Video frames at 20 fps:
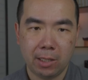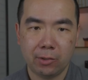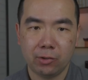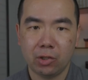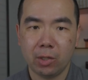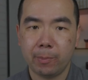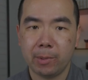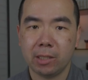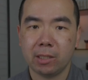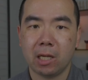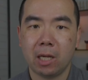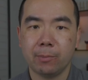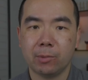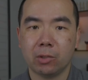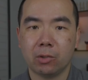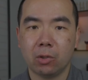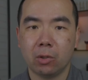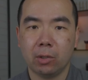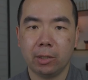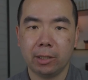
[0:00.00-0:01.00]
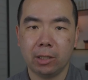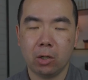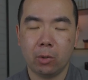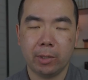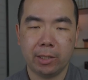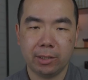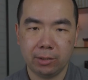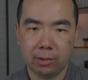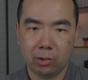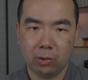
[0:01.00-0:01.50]
and shipping times are currently
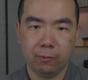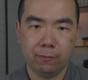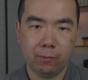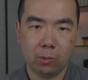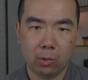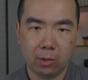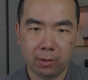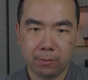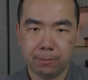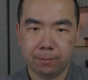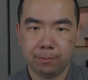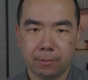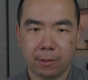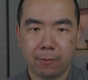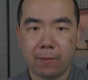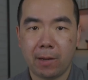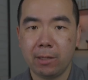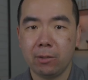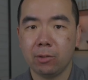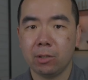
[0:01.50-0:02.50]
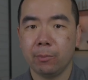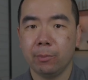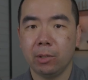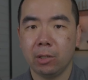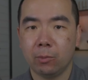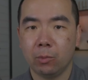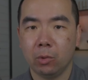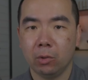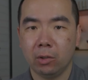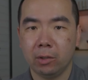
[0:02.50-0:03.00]
going into Q4. The final
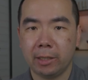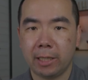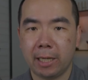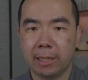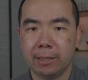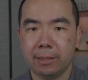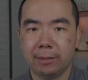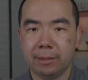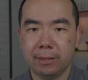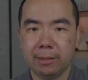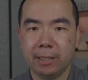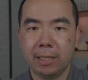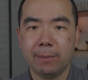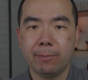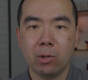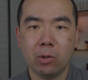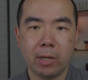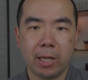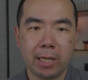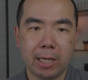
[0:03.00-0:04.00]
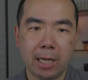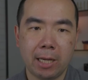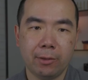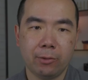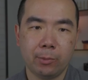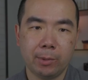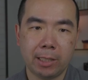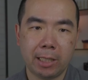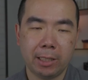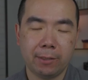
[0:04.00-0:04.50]
computer we'll look at is the Nimo AI
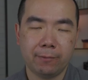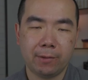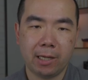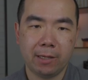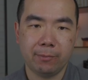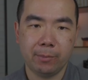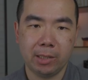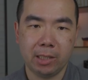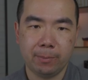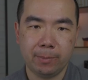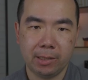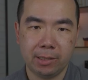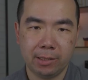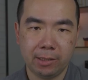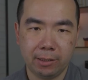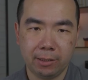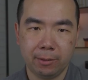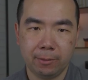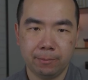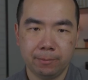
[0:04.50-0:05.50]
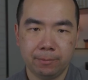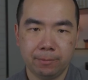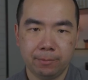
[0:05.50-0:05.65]
395 mini PC.